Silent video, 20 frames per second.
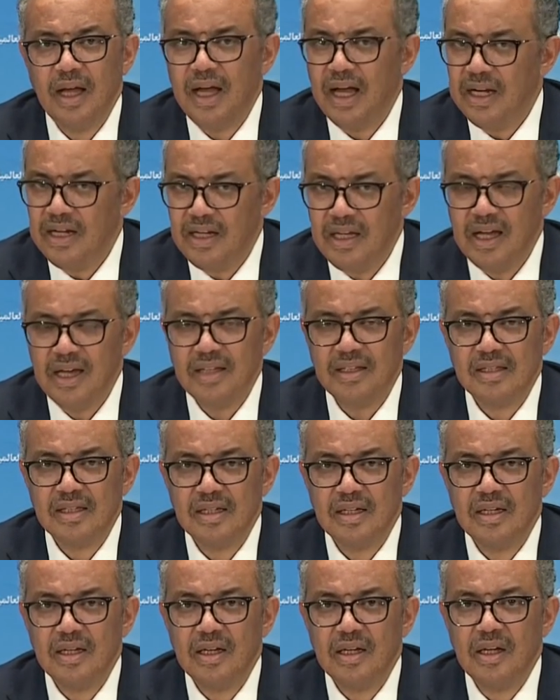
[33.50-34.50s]
And
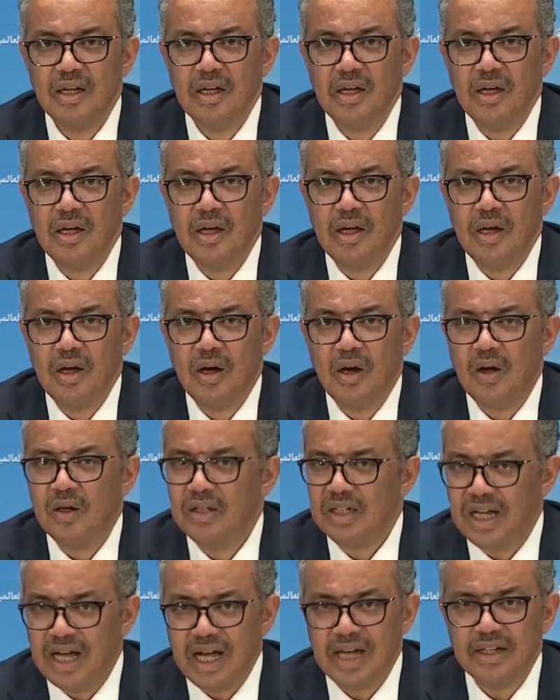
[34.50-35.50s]
yet,
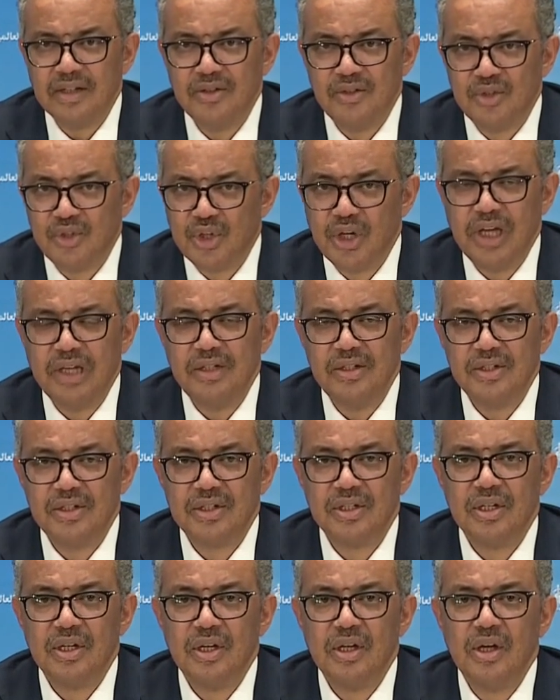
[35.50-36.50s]
on current
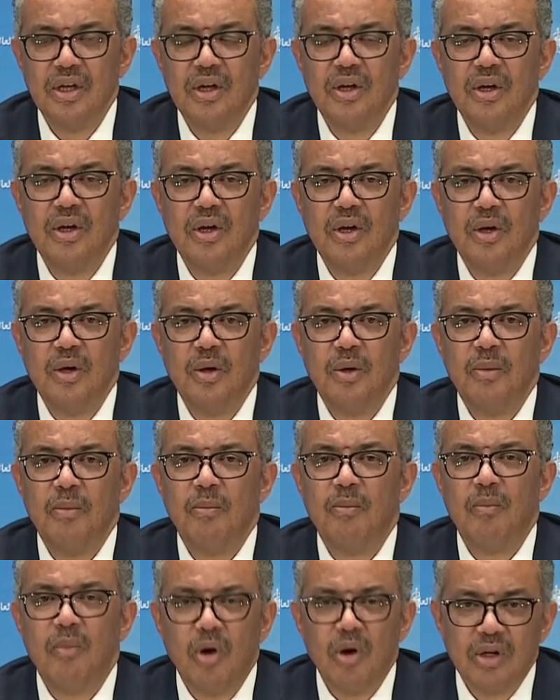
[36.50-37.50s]
trends,
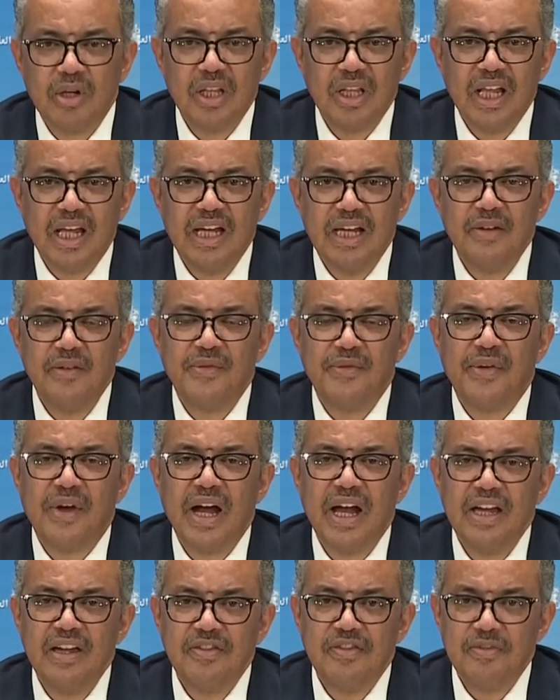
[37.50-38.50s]
more than
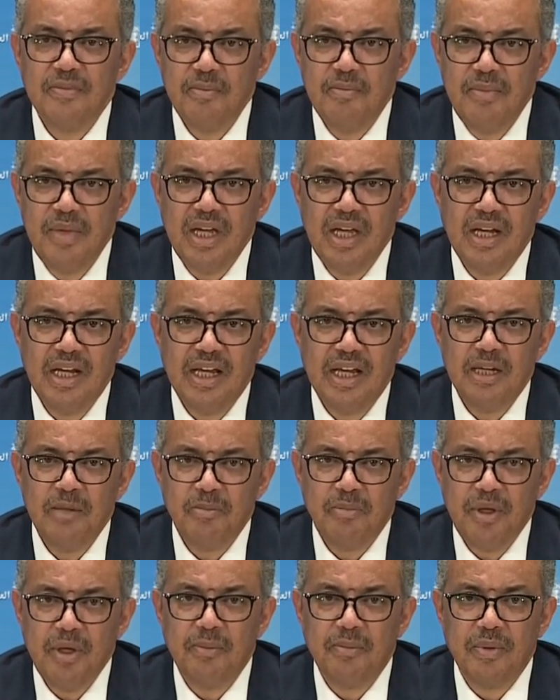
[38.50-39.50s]
5 billion
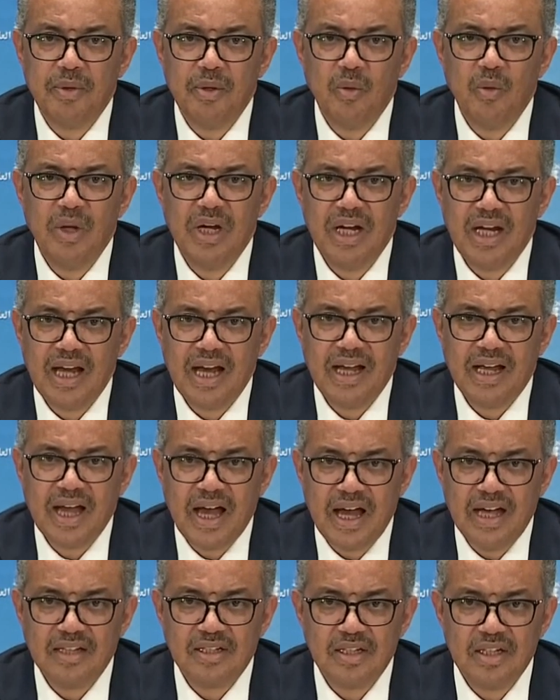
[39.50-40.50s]
people will lack
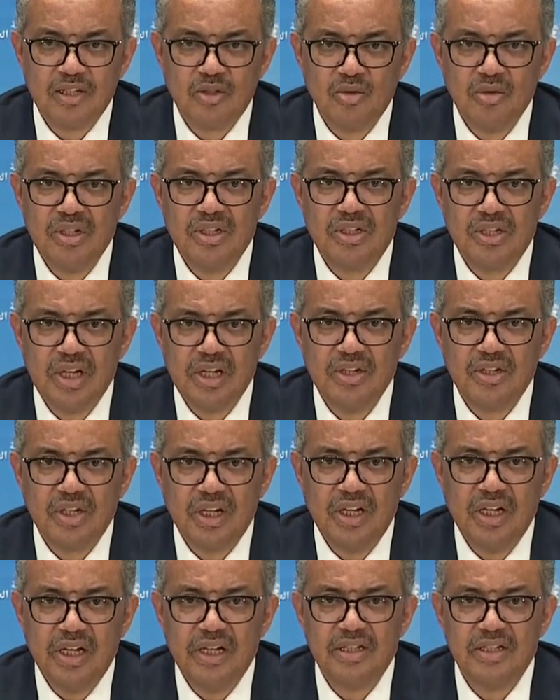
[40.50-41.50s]
access to
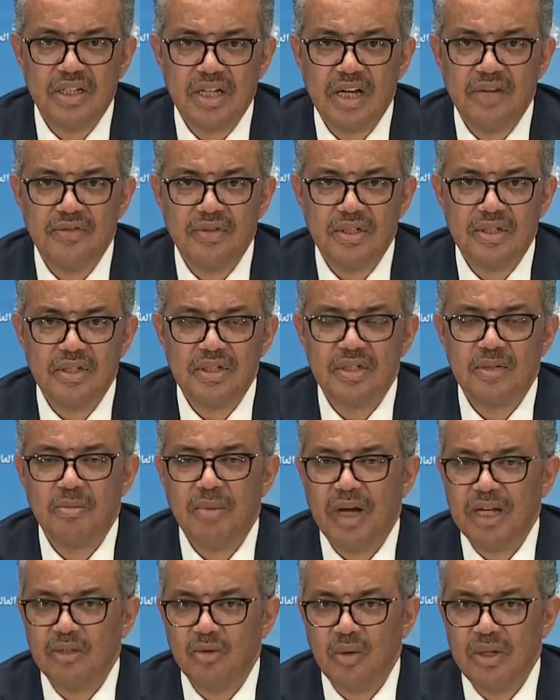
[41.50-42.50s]
essential health services
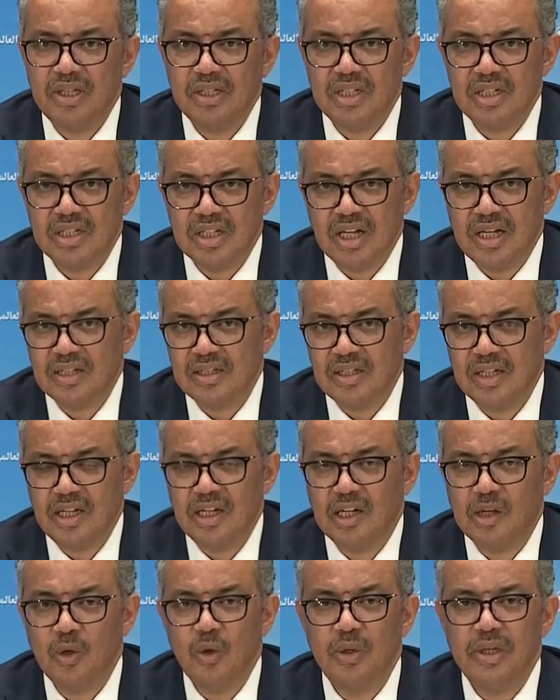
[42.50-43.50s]
by 2030,
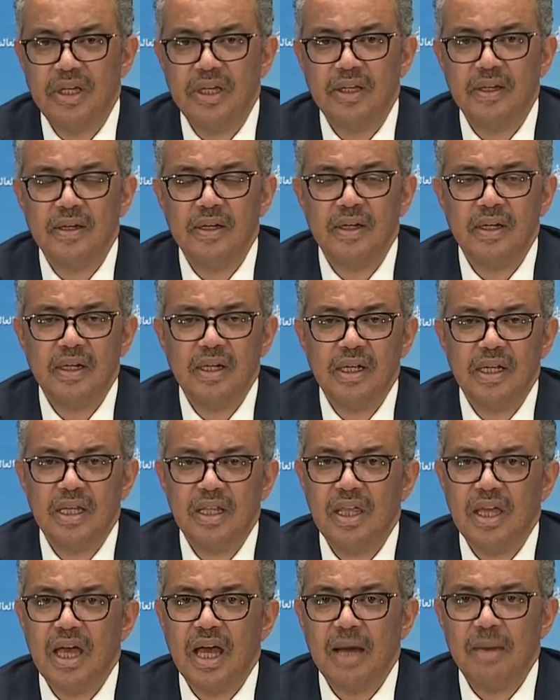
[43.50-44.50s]
including
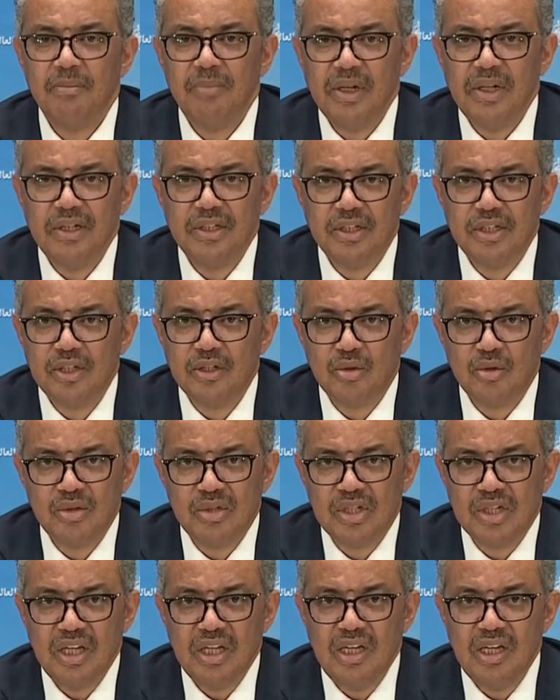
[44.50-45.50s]
the ability to
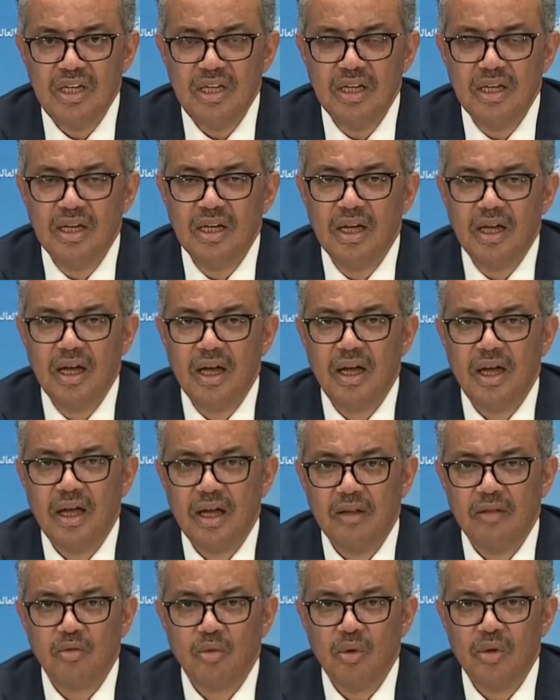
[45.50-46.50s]
see a
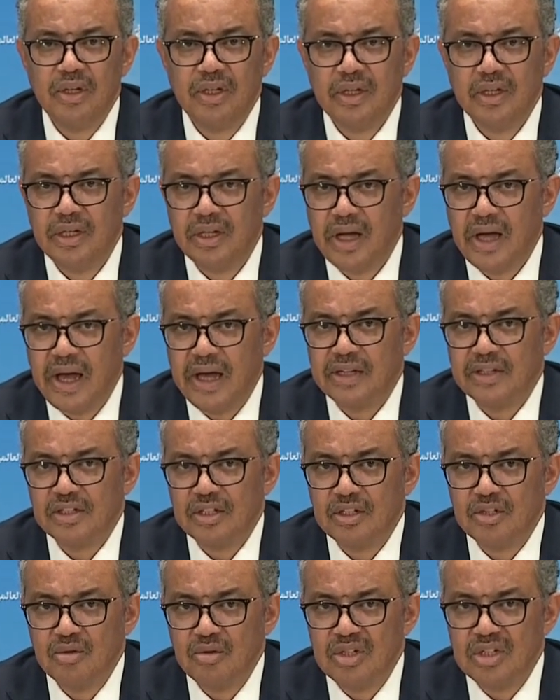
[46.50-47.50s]
health worker,
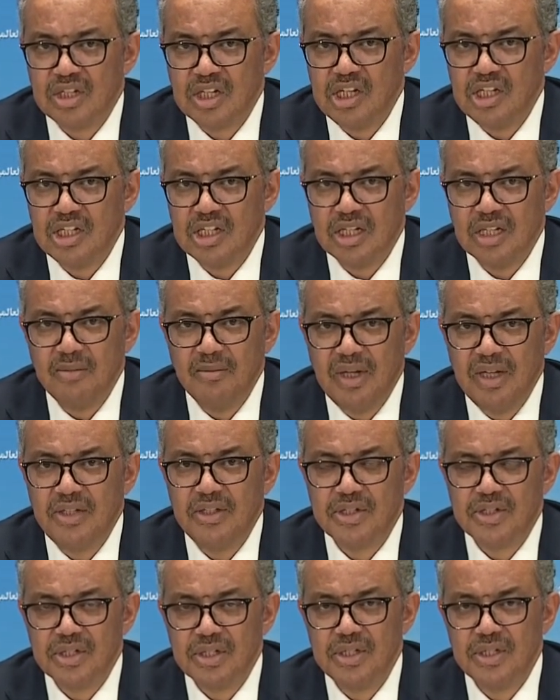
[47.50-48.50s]
access to essential
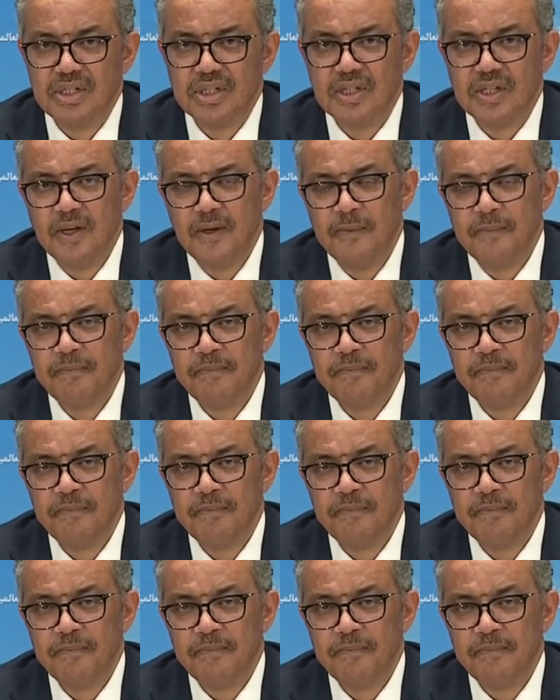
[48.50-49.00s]
medicines,